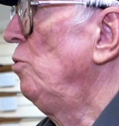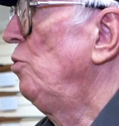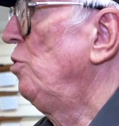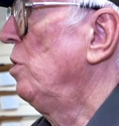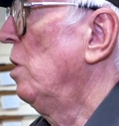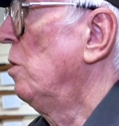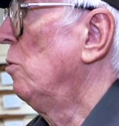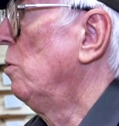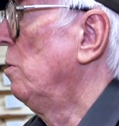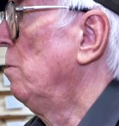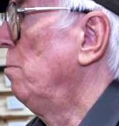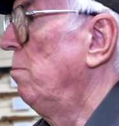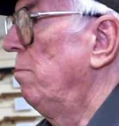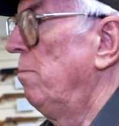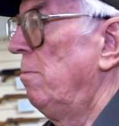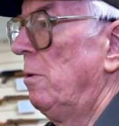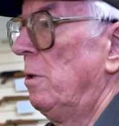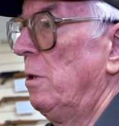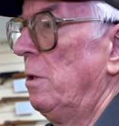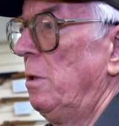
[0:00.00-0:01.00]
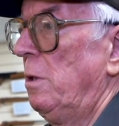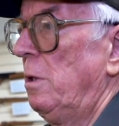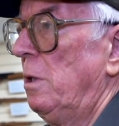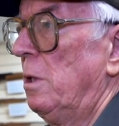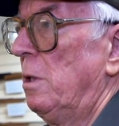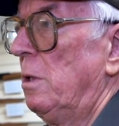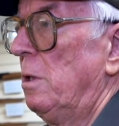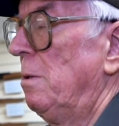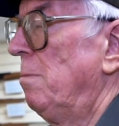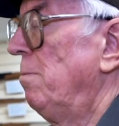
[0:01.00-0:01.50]
show
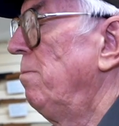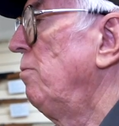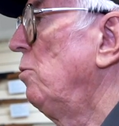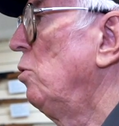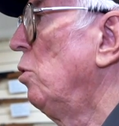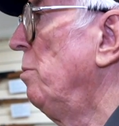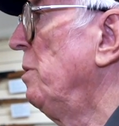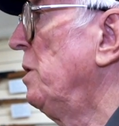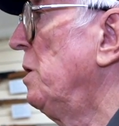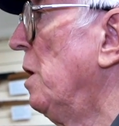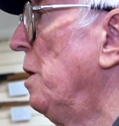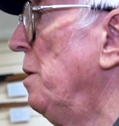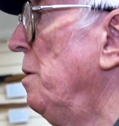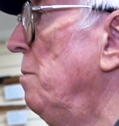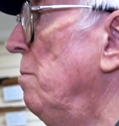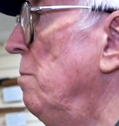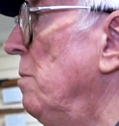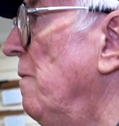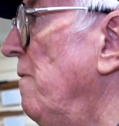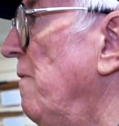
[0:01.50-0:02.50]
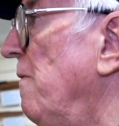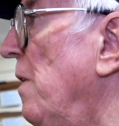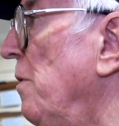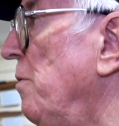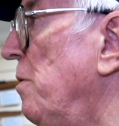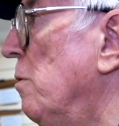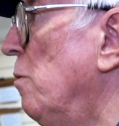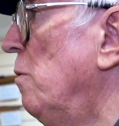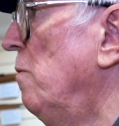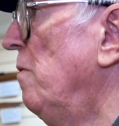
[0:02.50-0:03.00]
a Tommy gun a
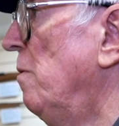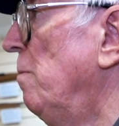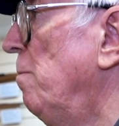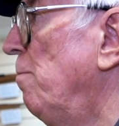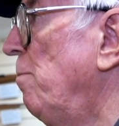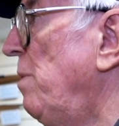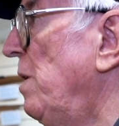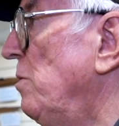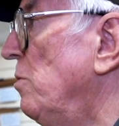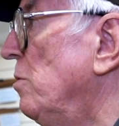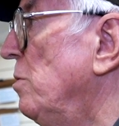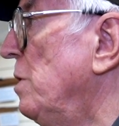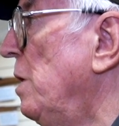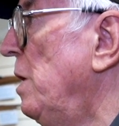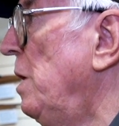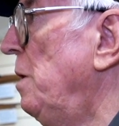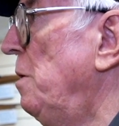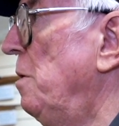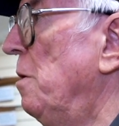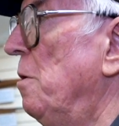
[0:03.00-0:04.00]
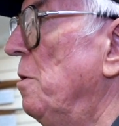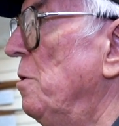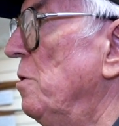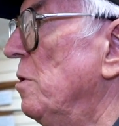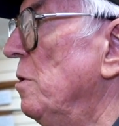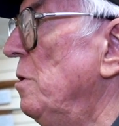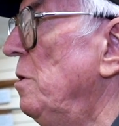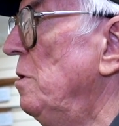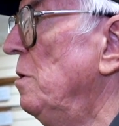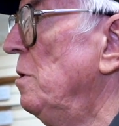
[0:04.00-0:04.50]
photo of a patch of sand and it
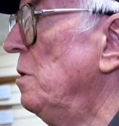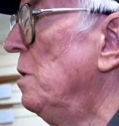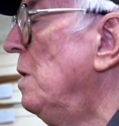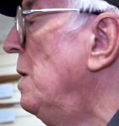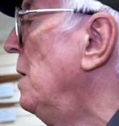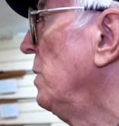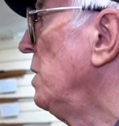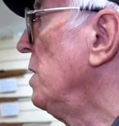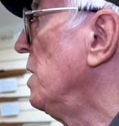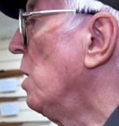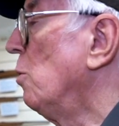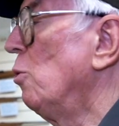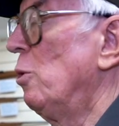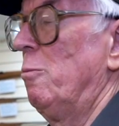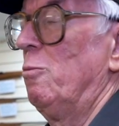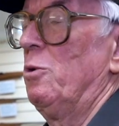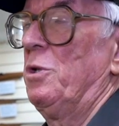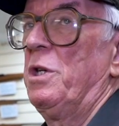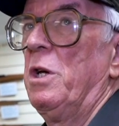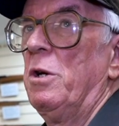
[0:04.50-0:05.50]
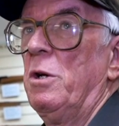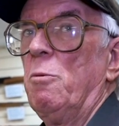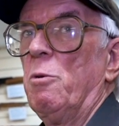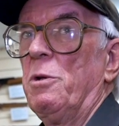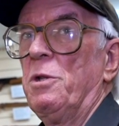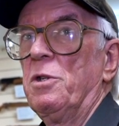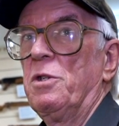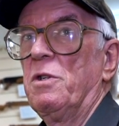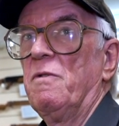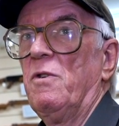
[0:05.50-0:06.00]
seizes. The Owen was the only
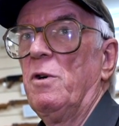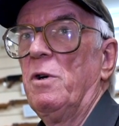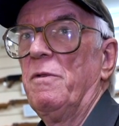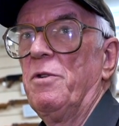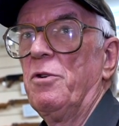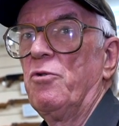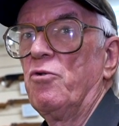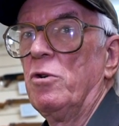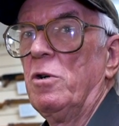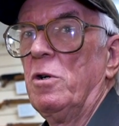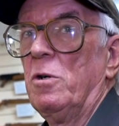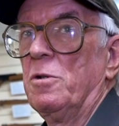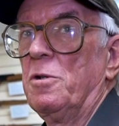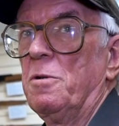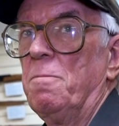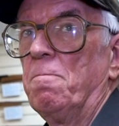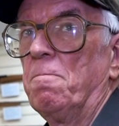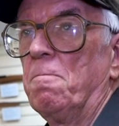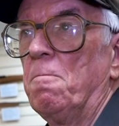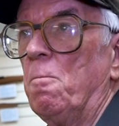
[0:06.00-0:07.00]
one that survived the trials.